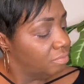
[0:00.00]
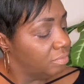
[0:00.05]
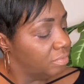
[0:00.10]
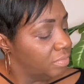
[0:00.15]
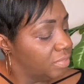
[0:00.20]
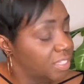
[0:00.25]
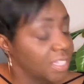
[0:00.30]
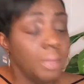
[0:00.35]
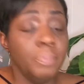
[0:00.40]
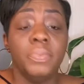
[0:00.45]

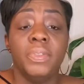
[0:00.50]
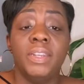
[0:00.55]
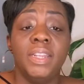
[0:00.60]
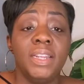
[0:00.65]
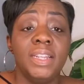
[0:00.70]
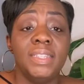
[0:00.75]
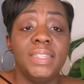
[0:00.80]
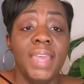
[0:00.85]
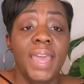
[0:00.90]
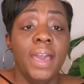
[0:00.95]
something
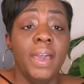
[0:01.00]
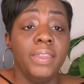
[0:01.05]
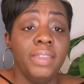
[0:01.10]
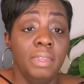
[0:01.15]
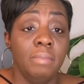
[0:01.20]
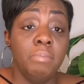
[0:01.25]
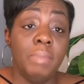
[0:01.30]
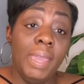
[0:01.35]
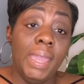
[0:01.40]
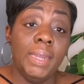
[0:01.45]
in
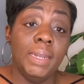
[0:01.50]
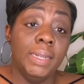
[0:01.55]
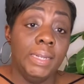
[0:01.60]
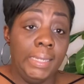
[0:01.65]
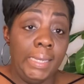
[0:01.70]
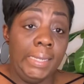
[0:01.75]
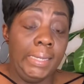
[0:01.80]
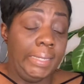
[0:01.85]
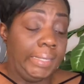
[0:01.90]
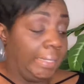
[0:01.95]
Italian, made in
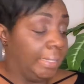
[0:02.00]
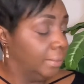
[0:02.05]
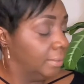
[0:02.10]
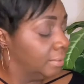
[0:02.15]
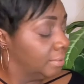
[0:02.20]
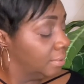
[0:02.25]
Italy.